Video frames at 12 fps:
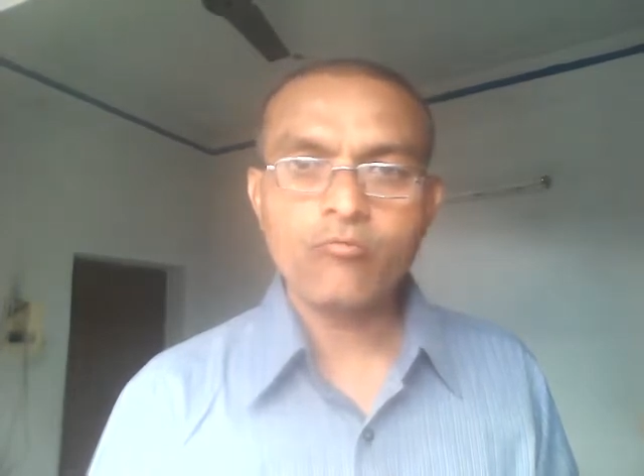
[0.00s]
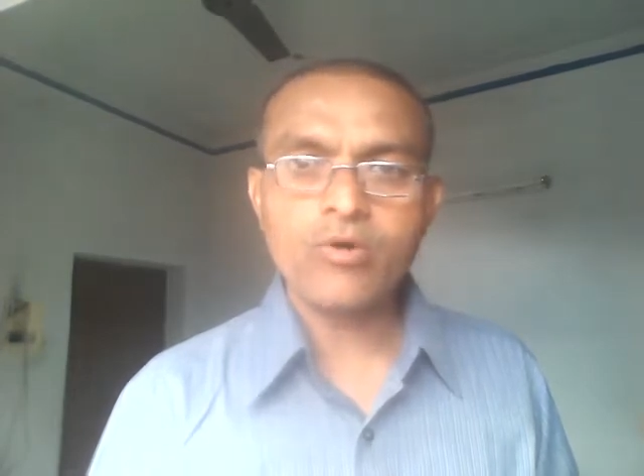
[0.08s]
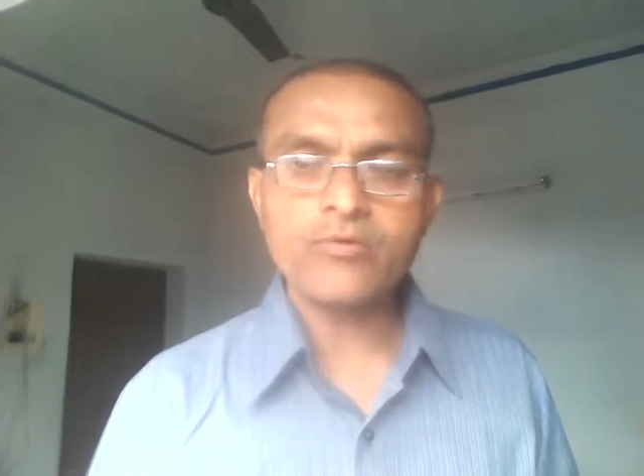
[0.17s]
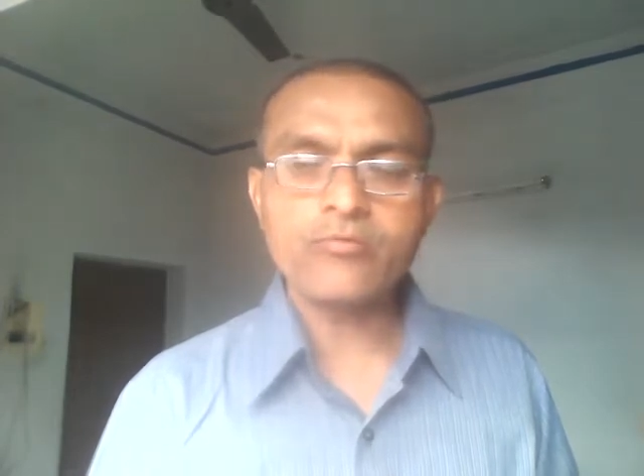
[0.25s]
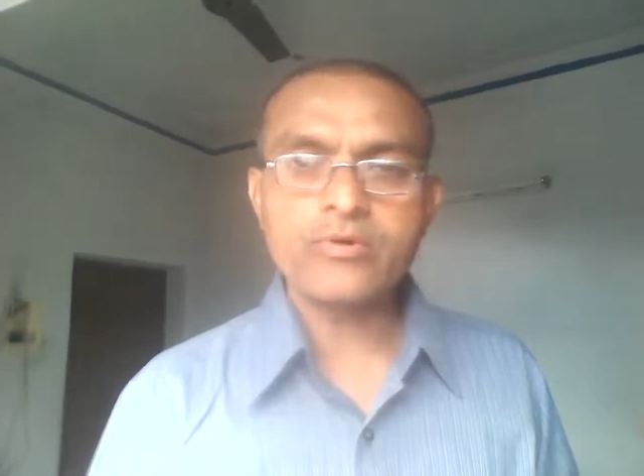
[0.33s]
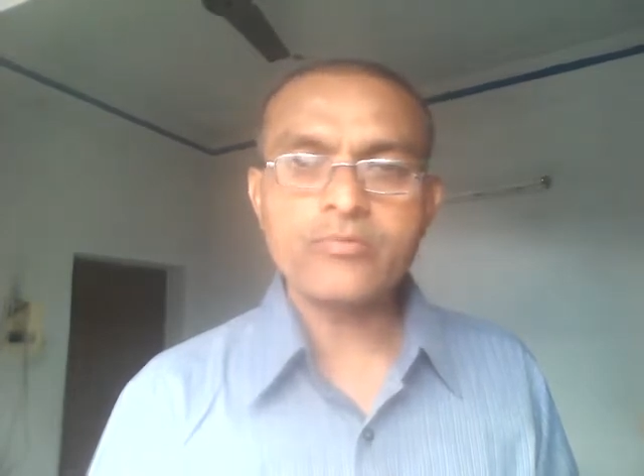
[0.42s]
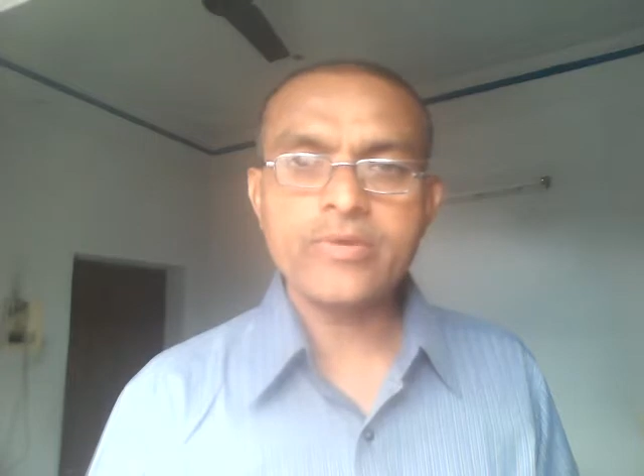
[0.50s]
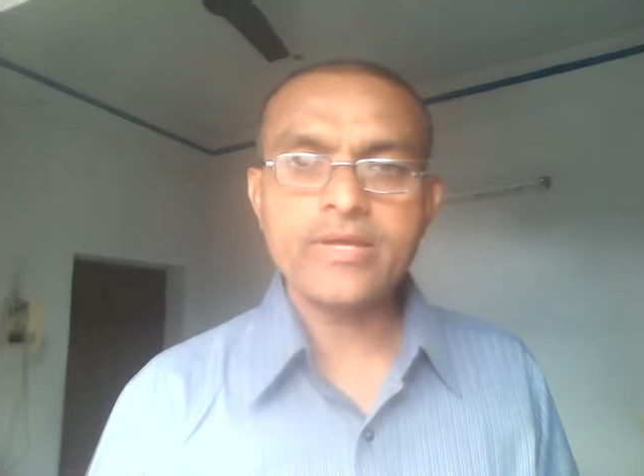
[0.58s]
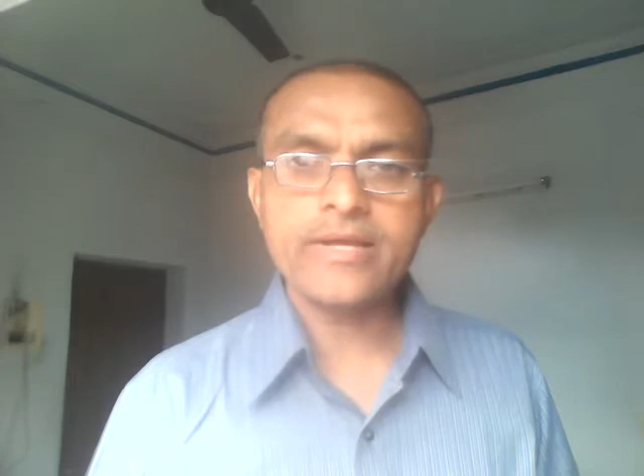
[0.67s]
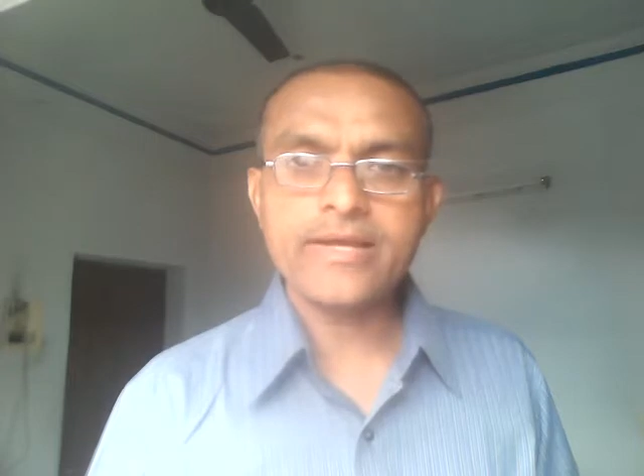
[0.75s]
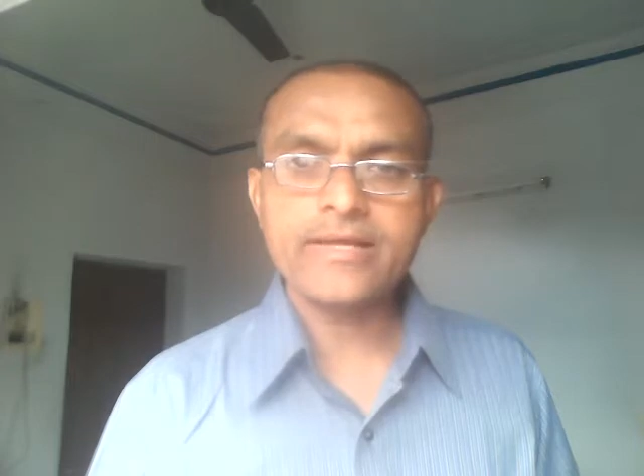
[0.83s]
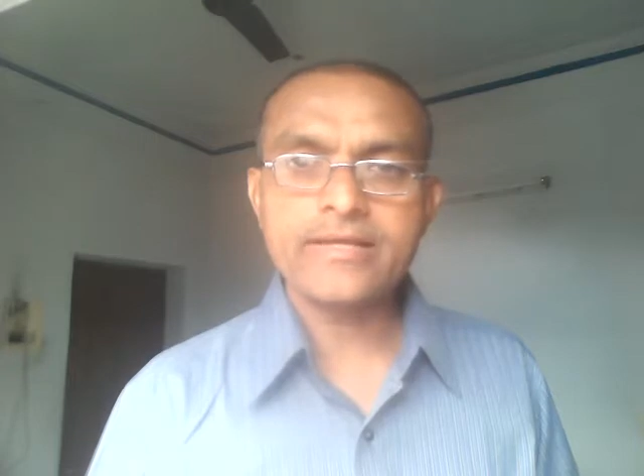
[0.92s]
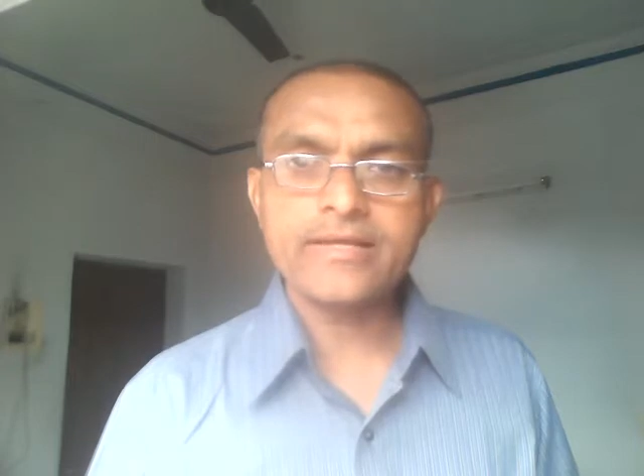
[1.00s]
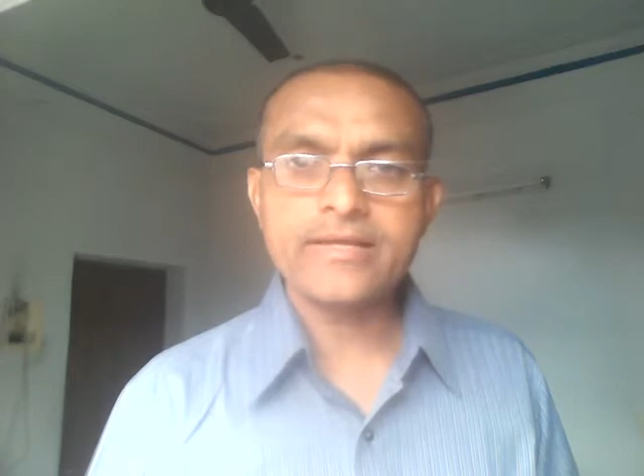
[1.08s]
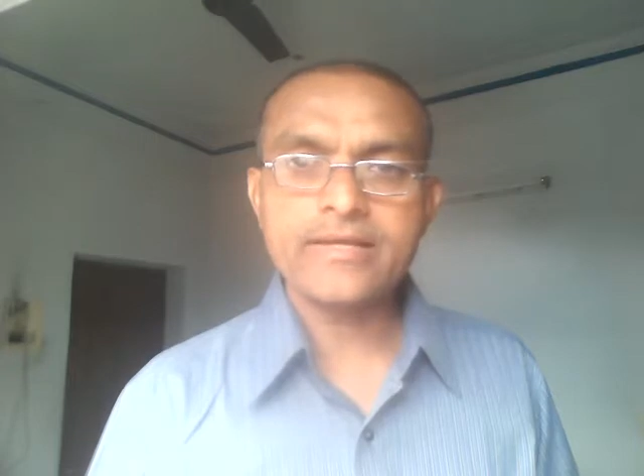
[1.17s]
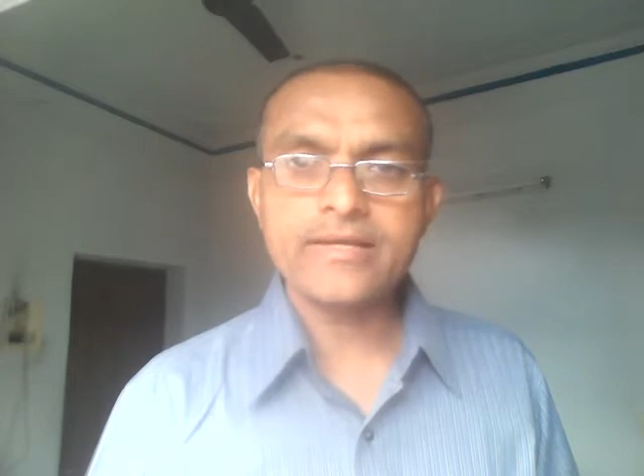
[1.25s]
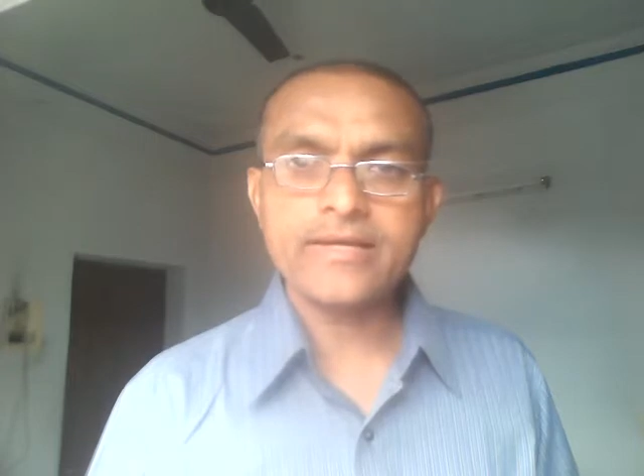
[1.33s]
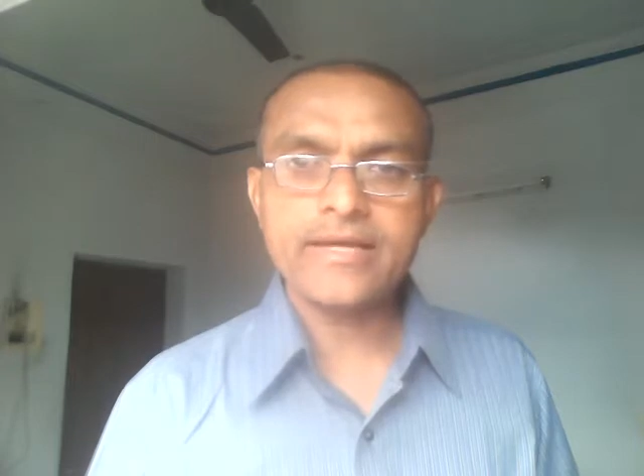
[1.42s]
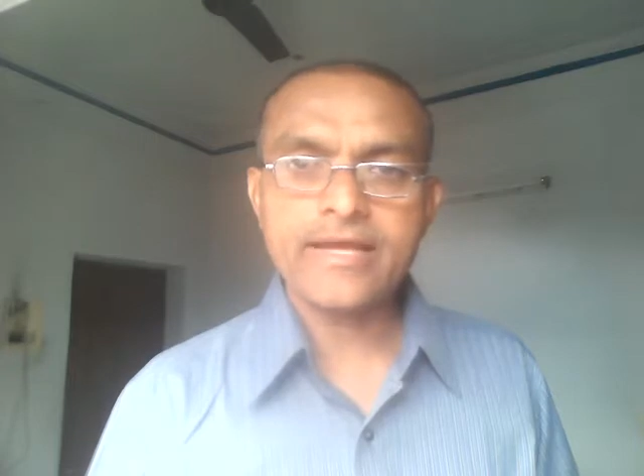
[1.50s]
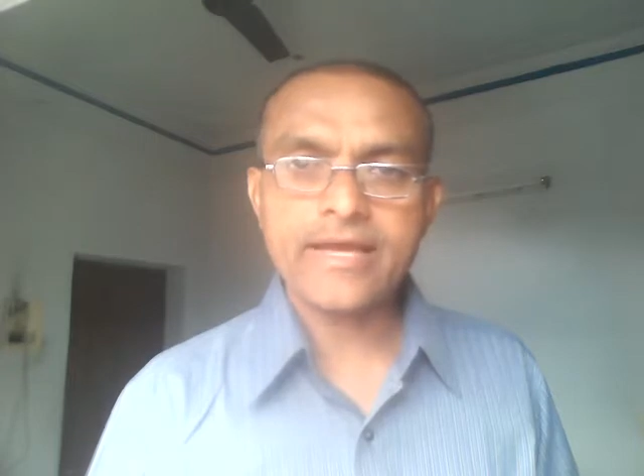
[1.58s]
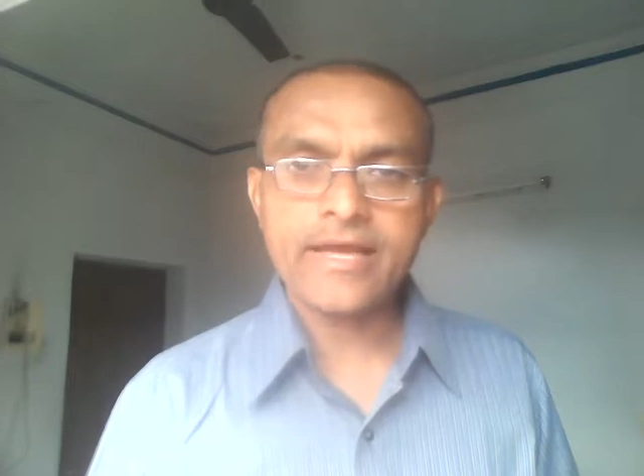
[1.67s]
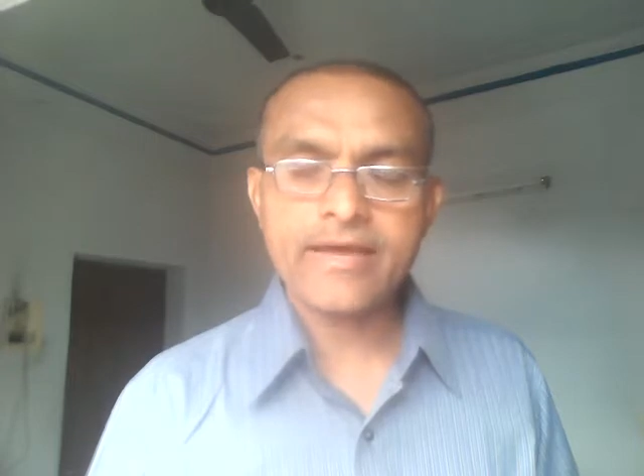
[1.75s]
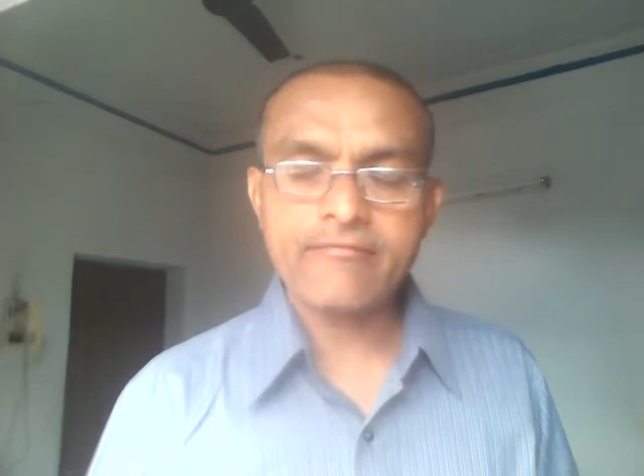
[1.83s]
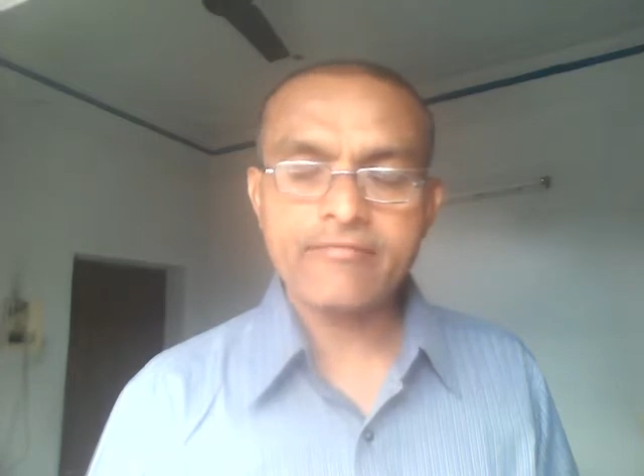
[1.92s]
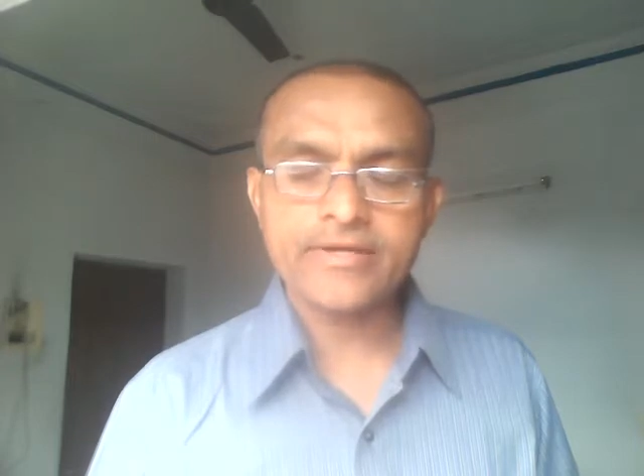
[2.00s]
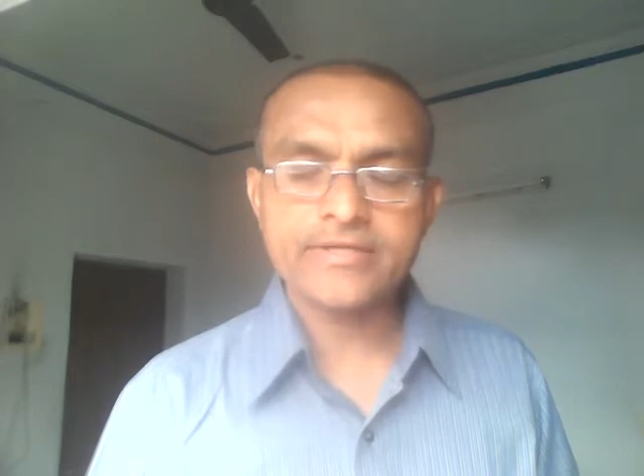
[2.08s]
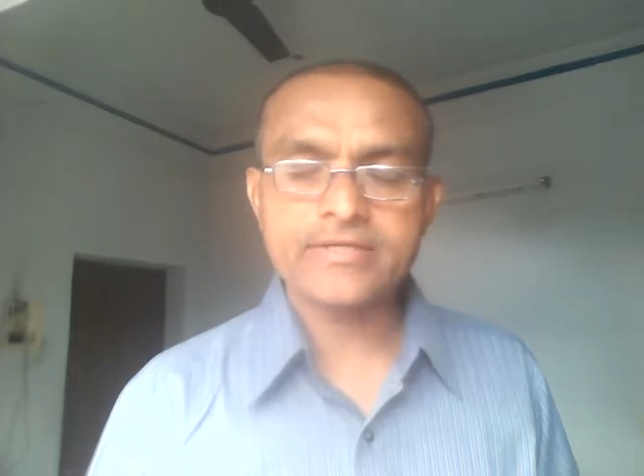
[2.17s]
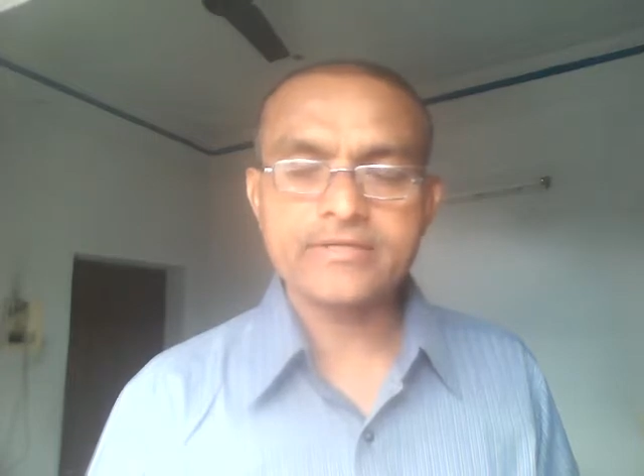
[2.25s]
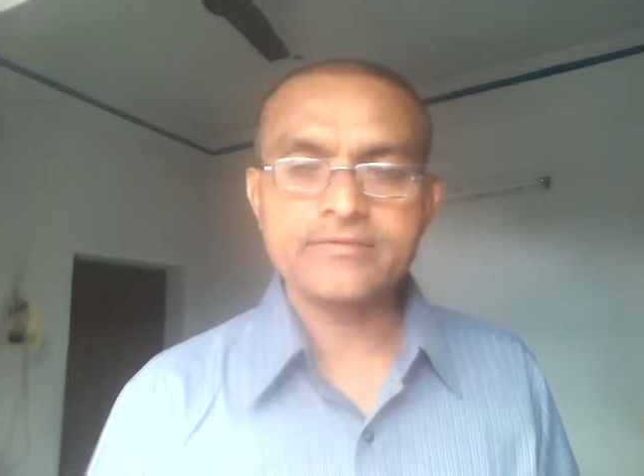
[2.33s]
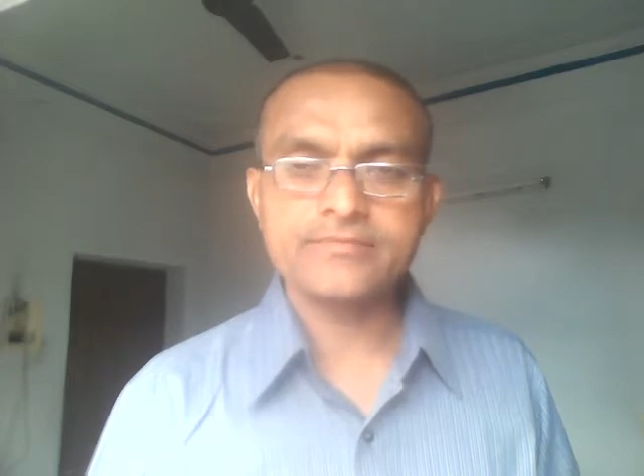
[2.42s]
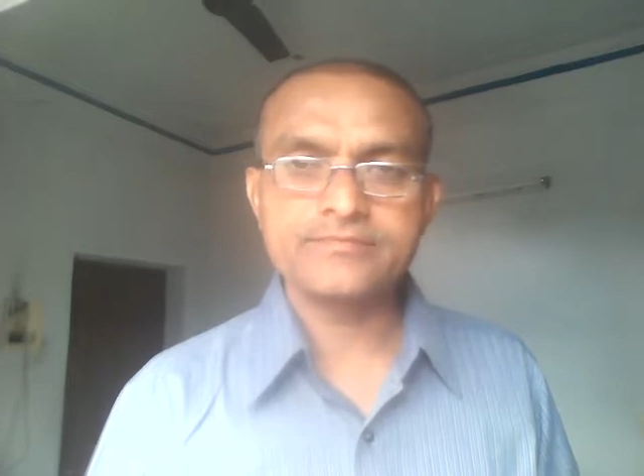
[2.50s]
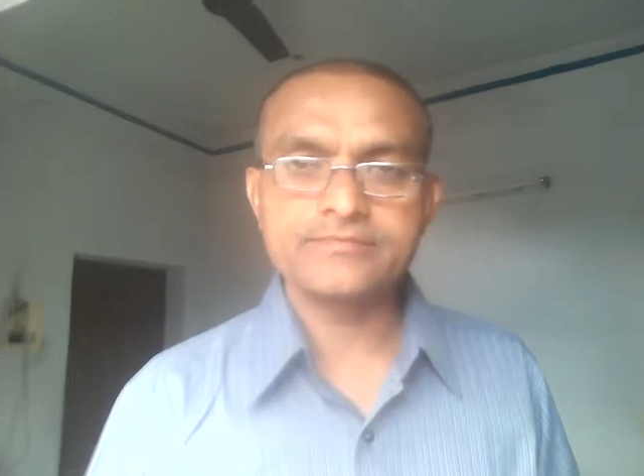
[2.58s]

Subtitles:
What would be effect